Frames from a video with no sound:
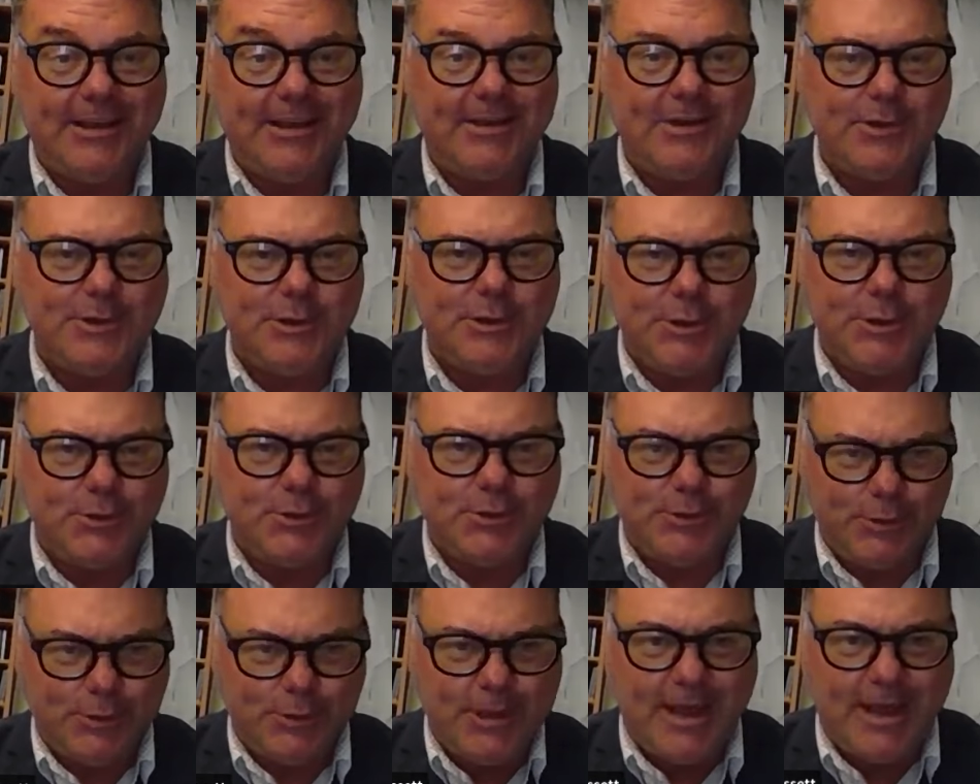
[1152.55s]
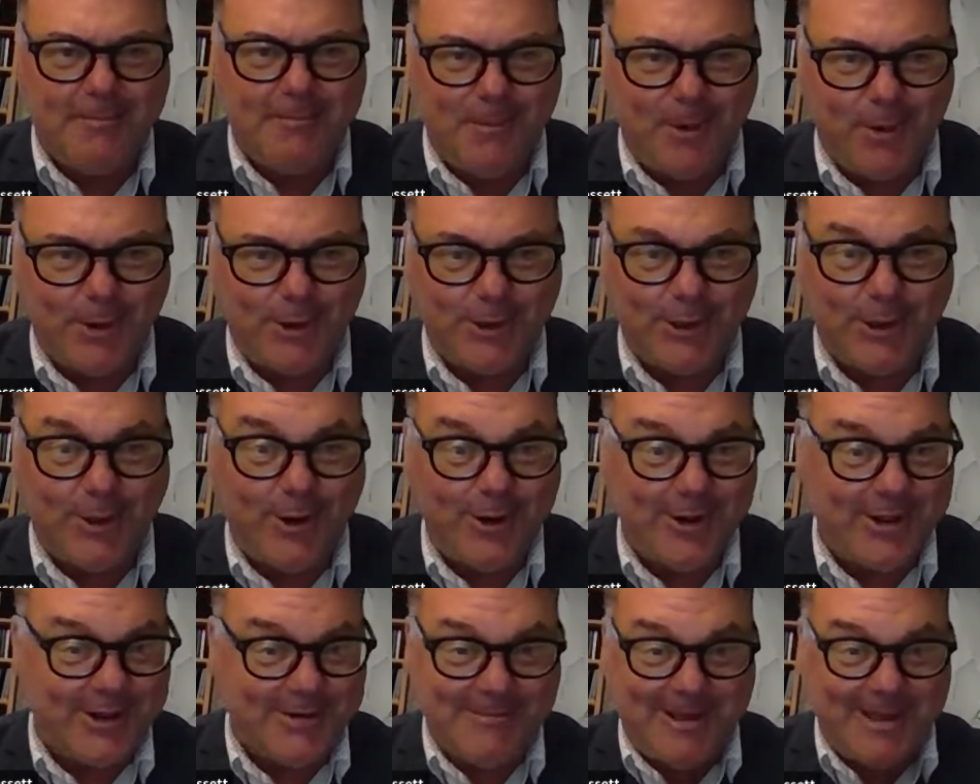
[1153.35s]
Could you do that
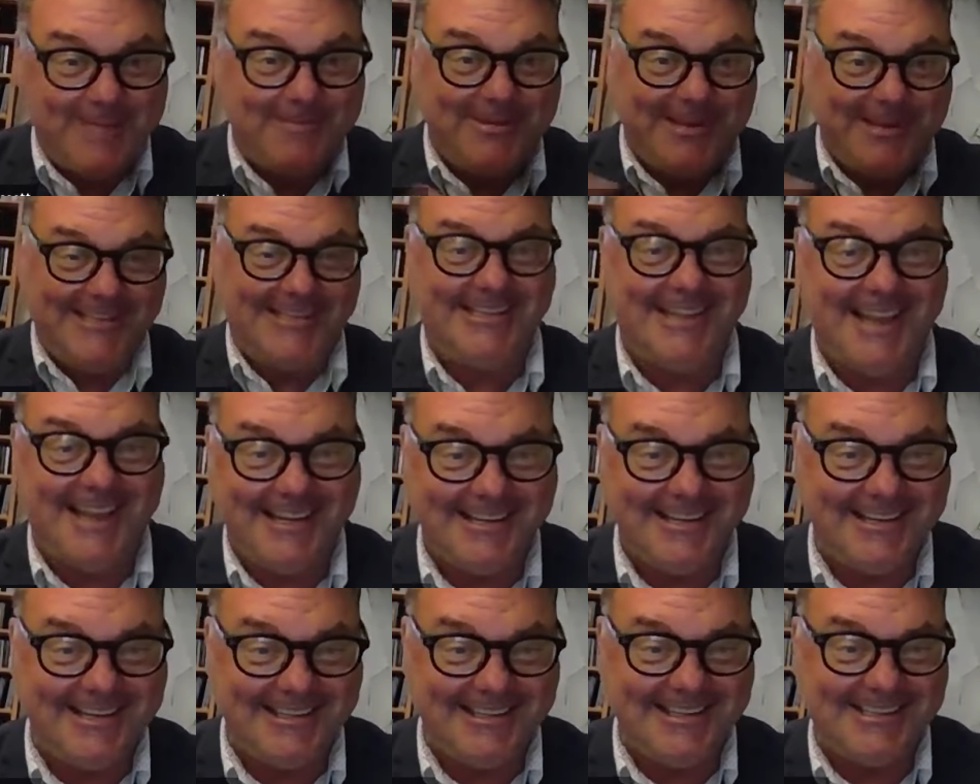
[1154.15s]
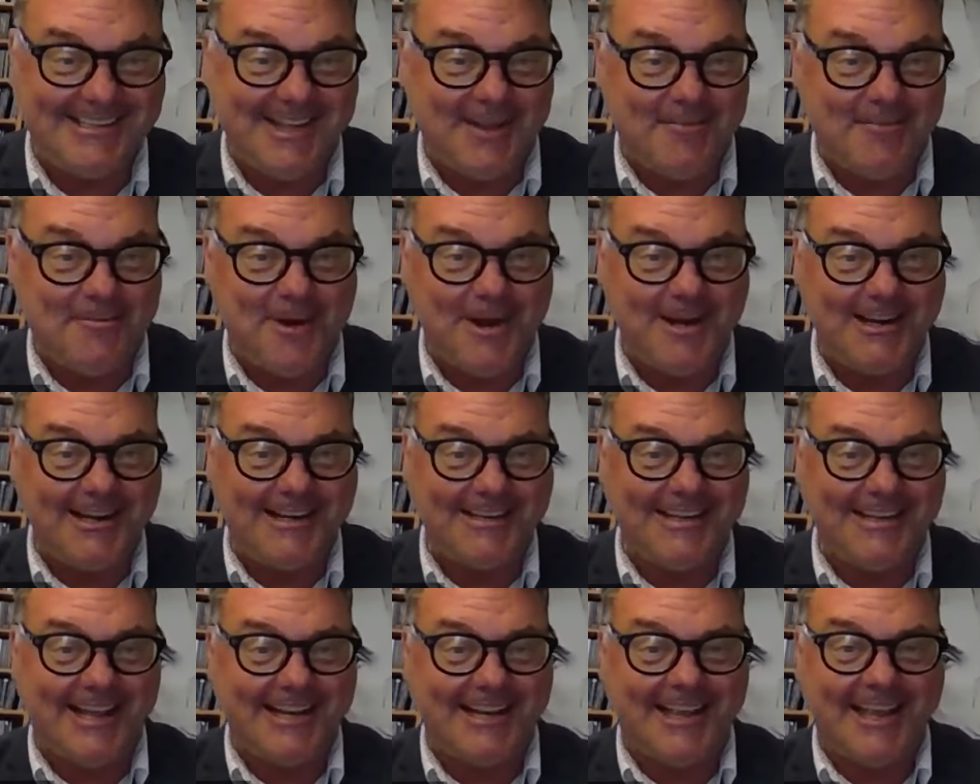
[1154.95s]
monologue and maybe send it to someone,
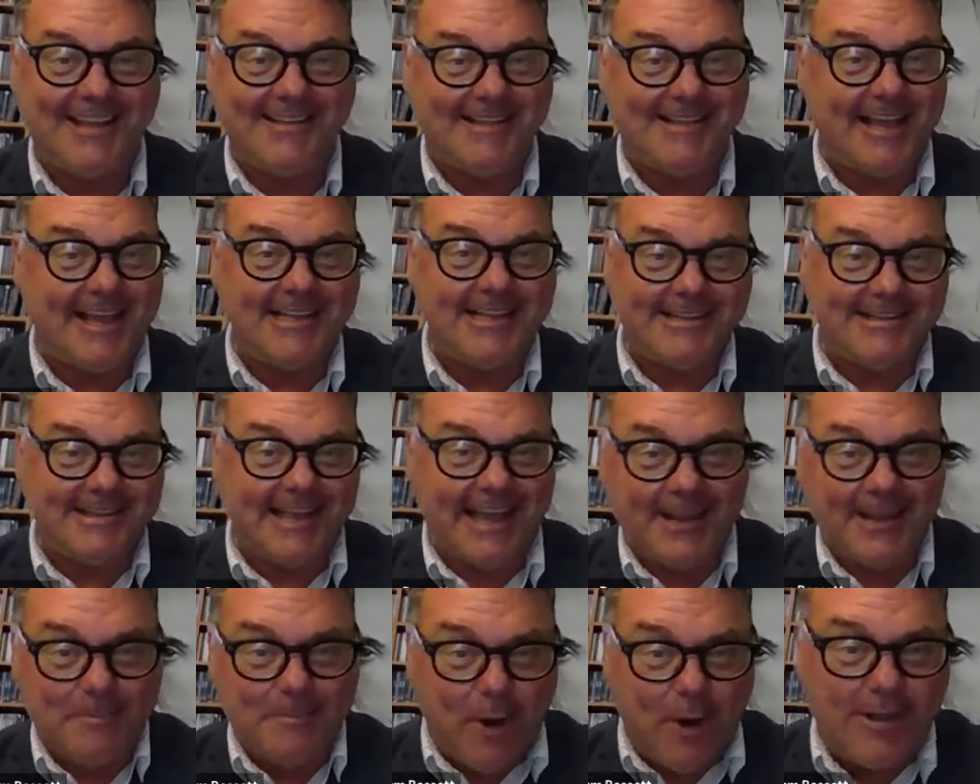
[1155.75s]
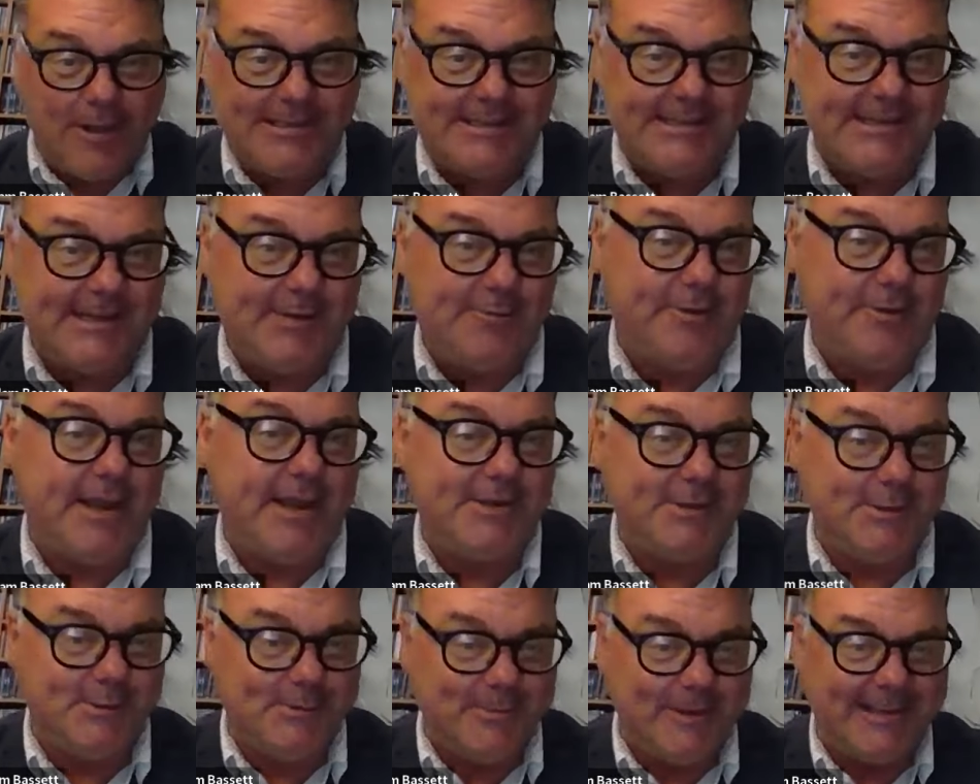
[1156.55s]
and they get, they, they might see
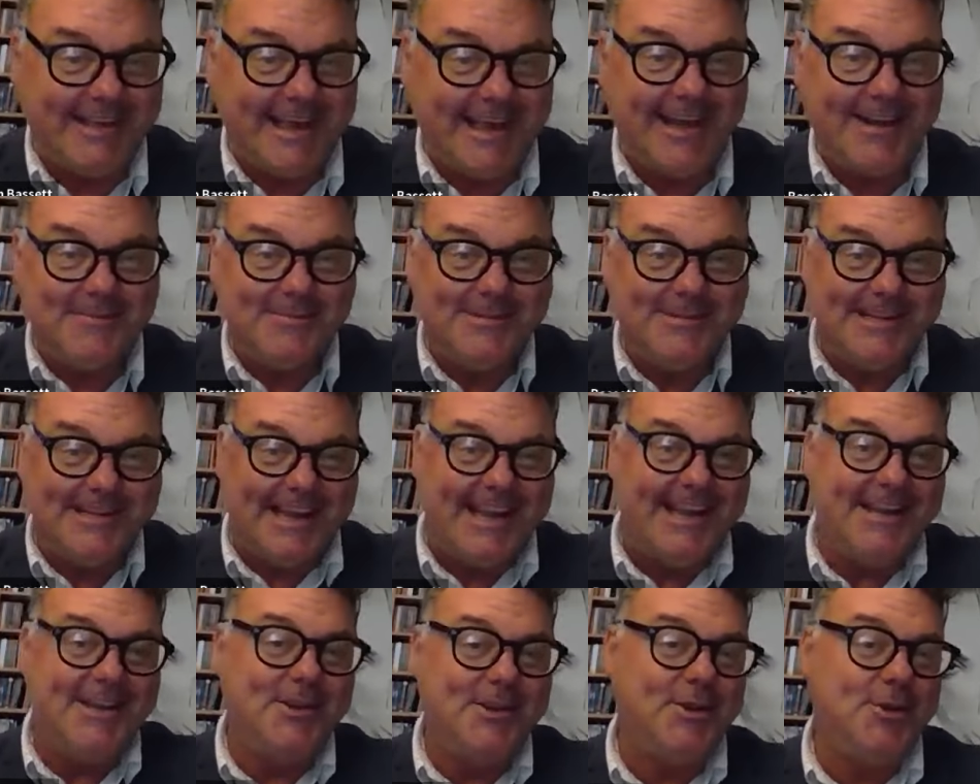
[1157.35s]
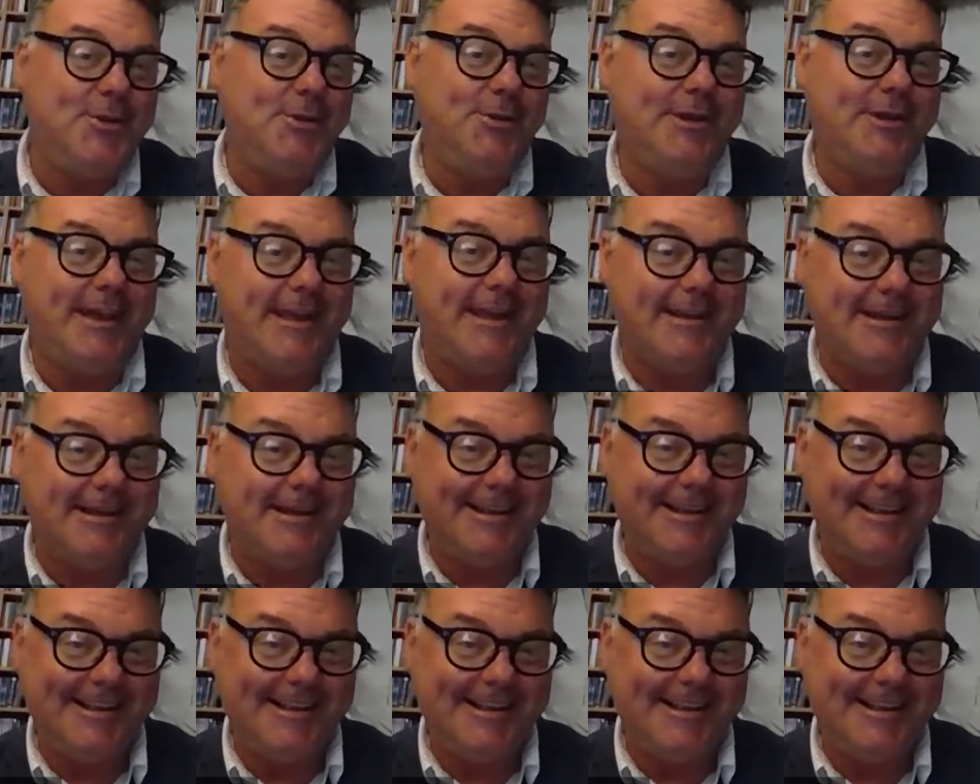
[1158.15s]
Rachel McAdams in you then?